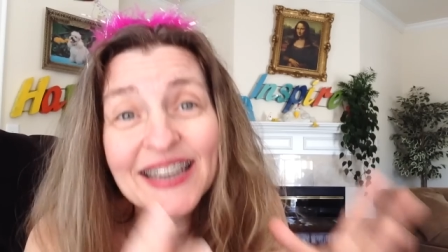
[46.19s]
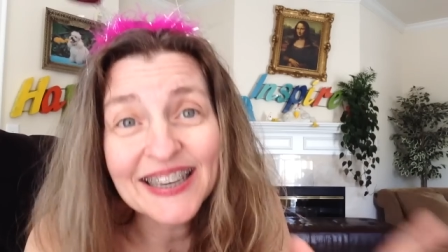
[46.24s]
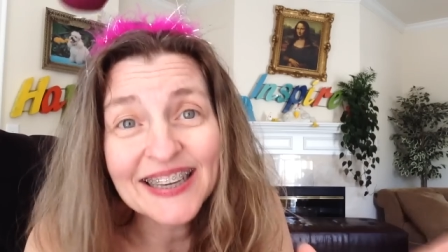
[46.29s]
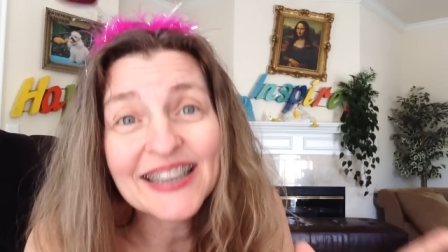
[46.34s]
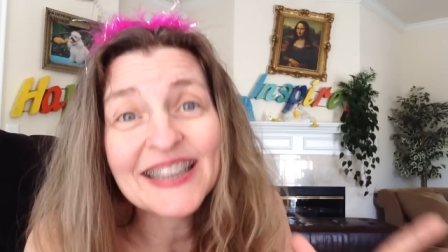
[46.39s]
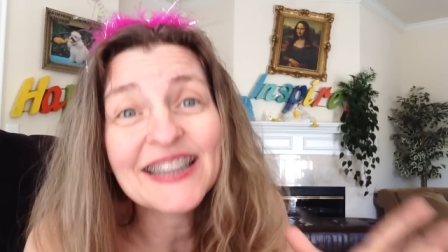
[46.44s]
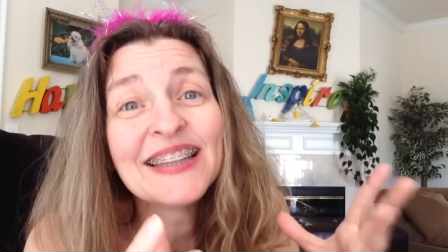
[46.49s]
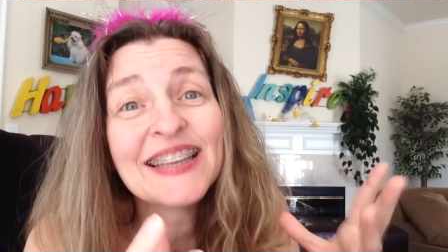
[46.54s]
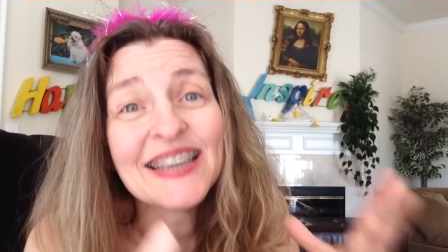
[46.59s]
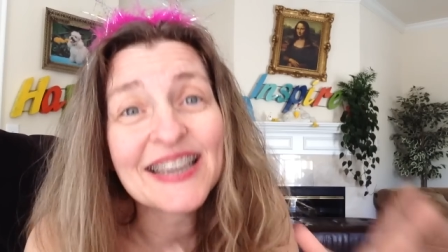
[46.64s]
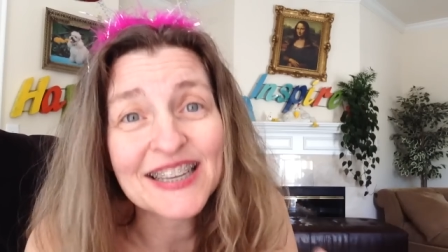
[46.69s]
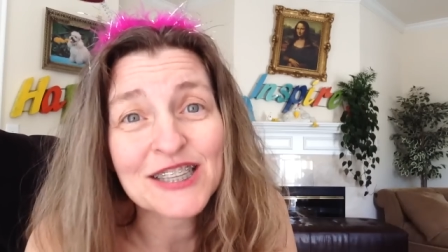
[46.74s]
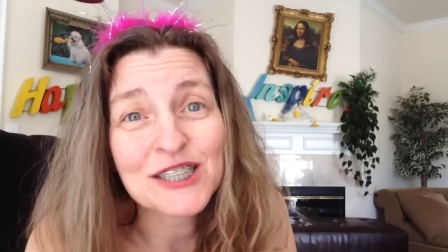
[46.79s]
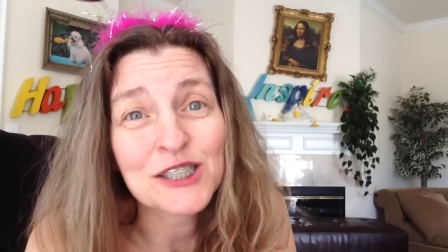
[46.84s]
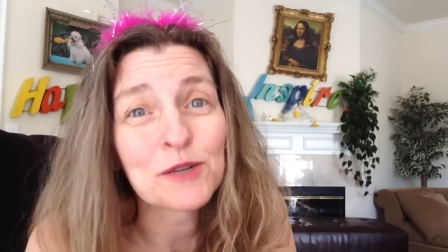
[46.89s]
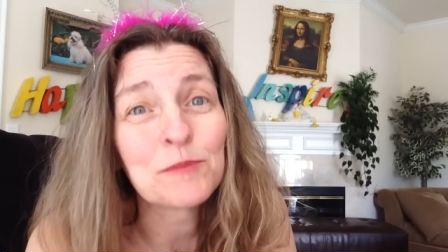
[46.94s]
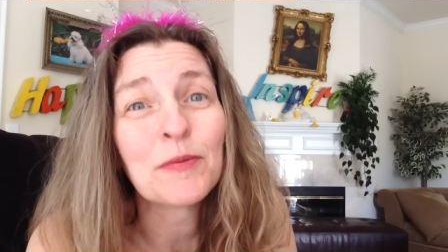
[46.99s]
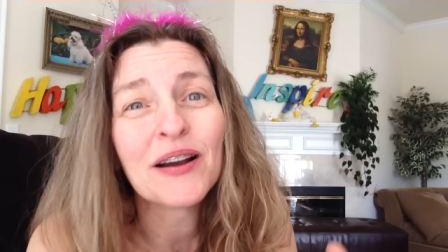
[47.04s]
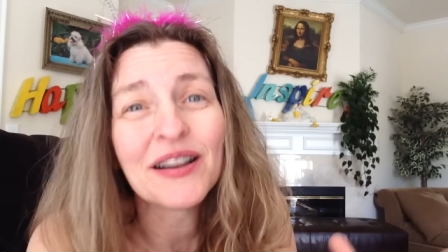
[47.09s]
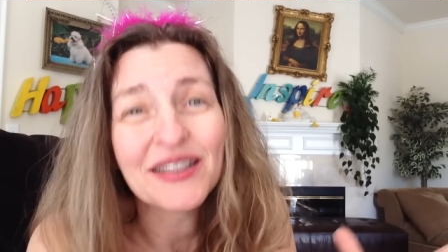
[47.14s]
in the
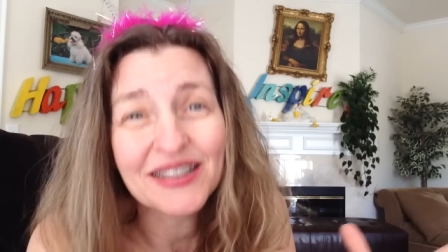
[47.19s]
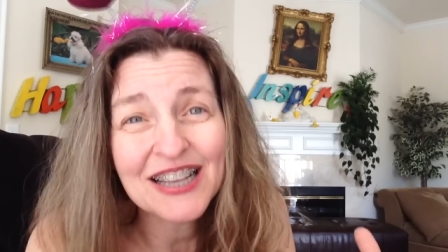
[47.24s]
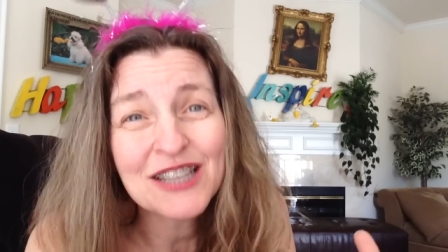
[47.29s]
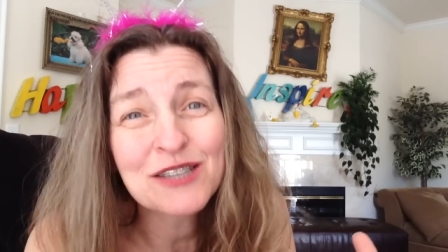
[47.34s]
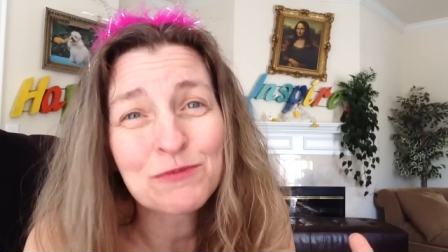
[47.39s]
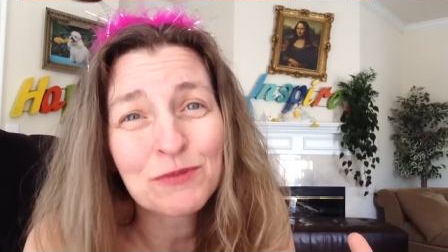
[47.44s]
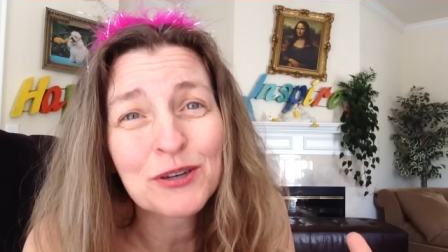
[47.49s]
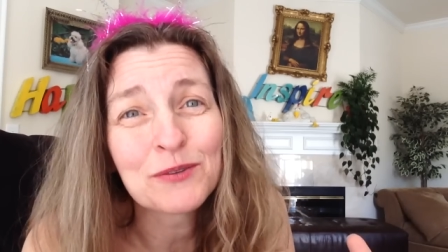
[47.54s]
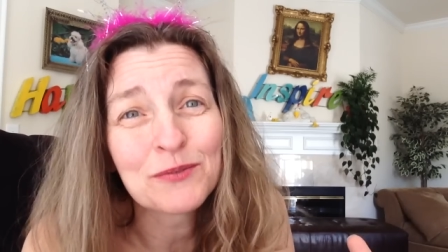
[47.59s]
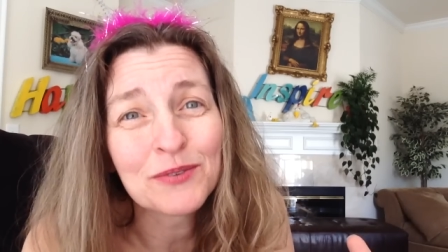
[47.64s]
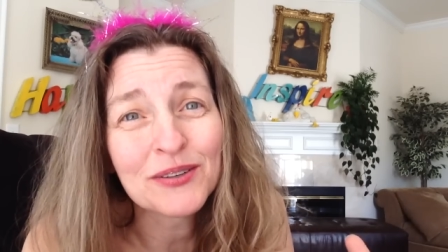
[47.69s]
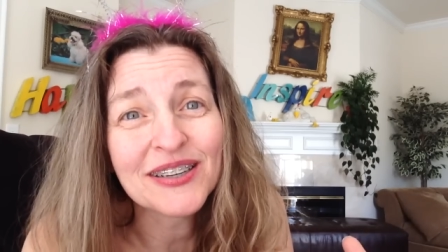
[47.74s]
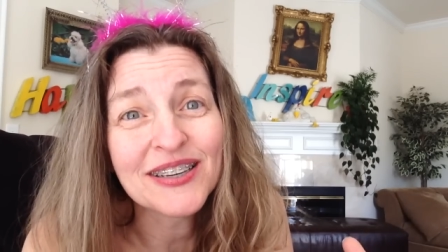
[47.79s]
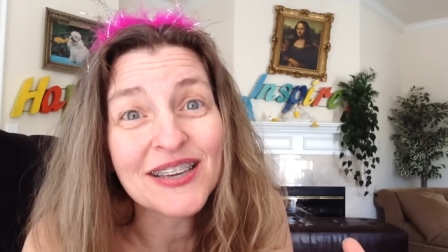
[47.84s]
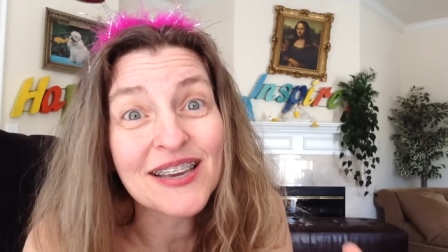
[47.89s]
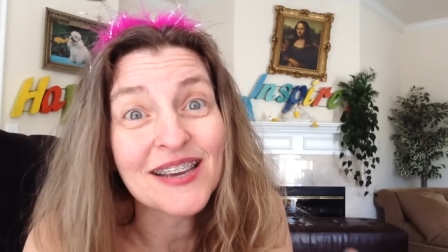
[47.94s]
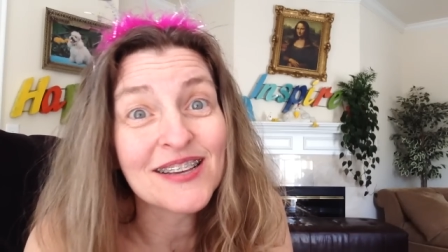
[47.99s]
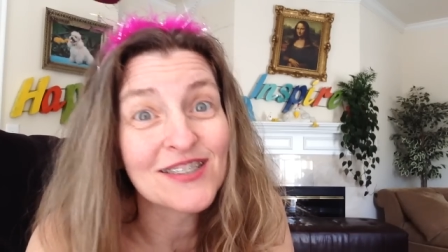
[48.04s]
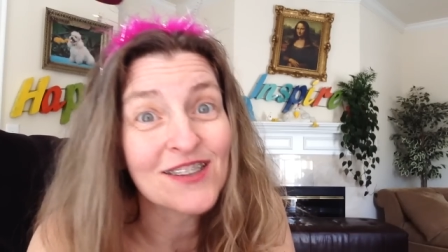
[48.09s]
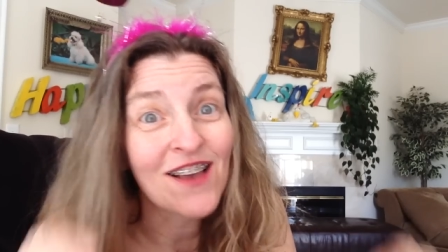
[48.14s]
Pot. That's what it
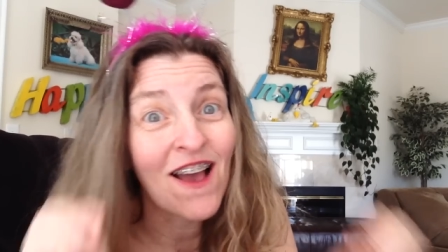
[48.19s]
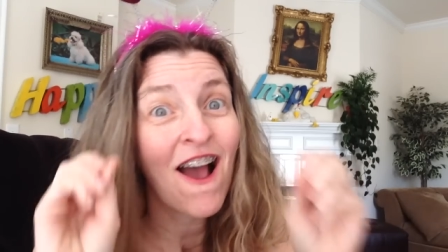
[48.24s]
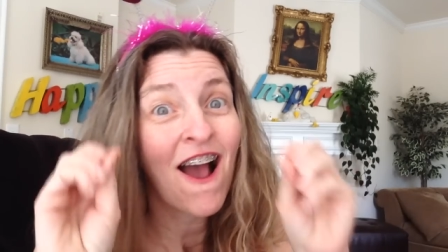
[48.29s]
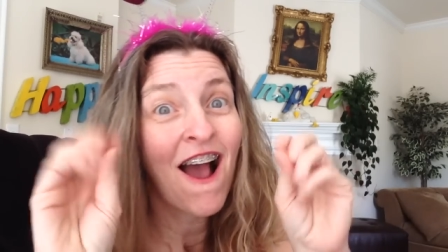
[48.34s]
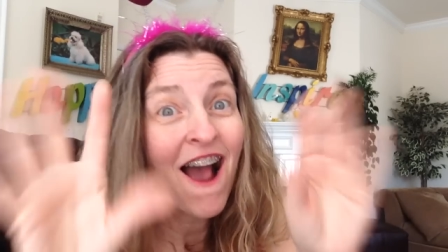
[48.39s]
really is.